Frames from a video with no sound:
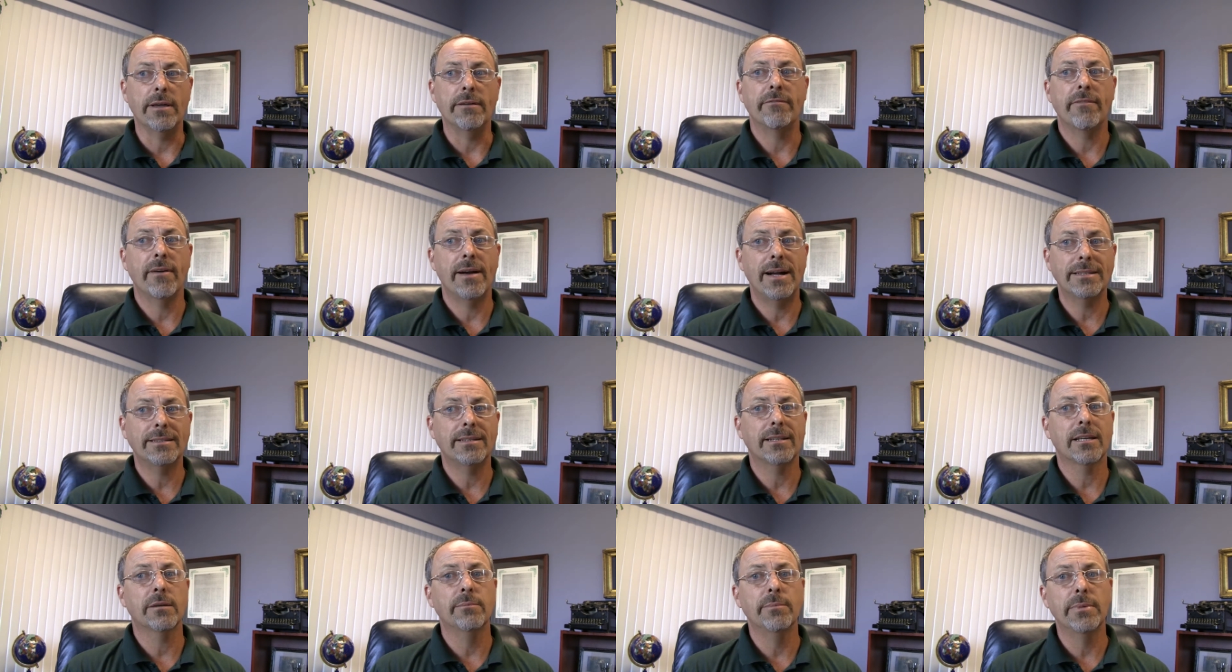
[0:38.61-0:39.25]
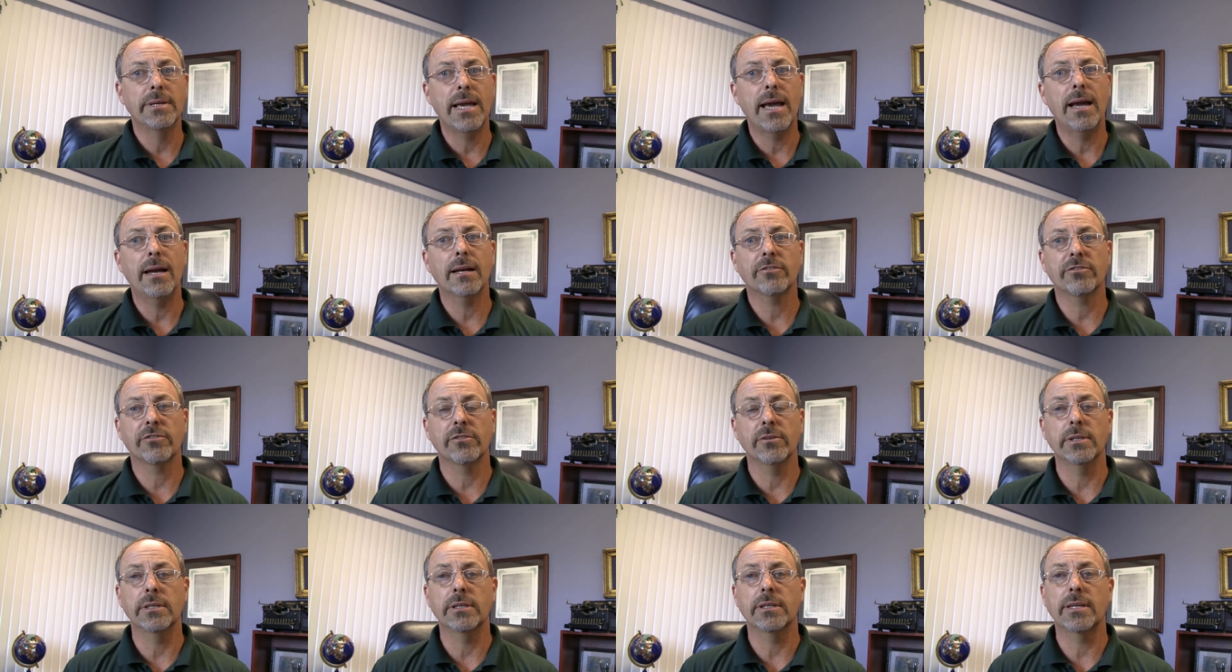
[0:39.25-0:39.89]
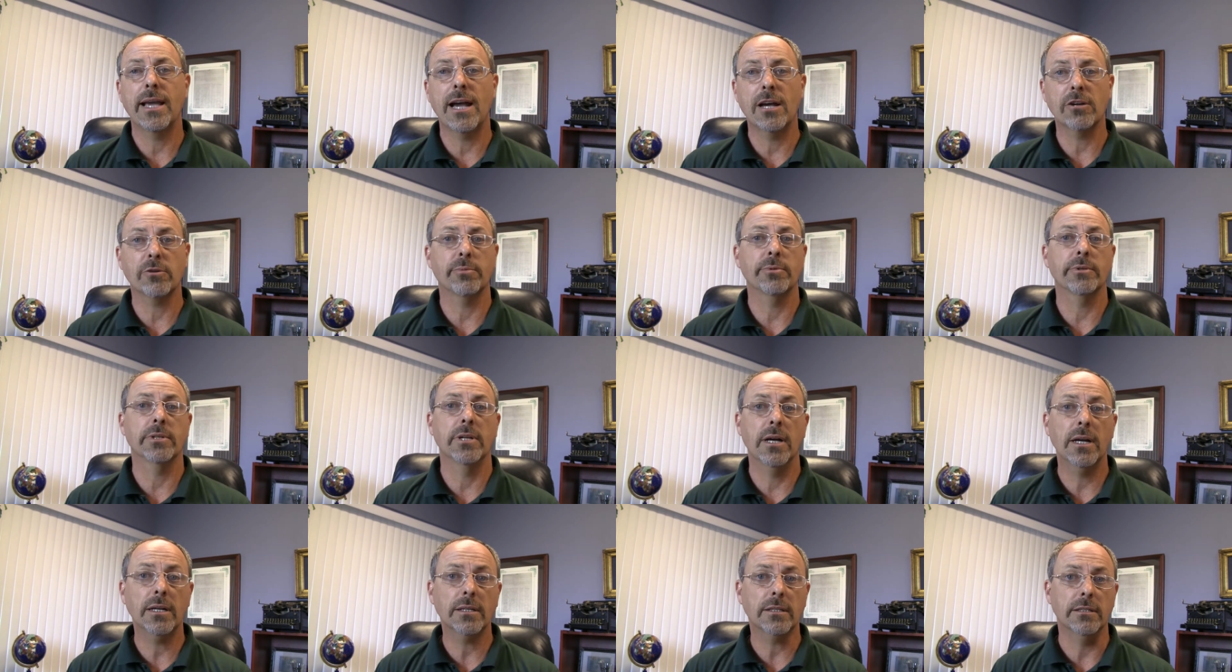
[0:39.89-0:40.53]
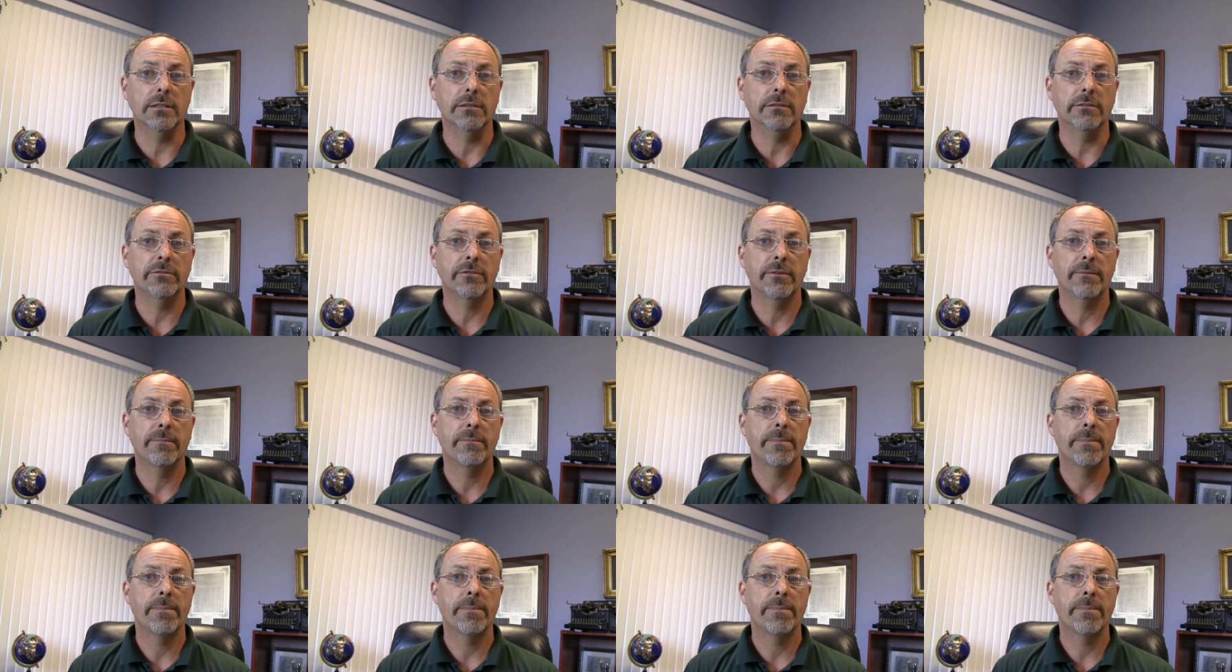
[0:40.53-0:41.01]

In fact, it can be actually counterproductive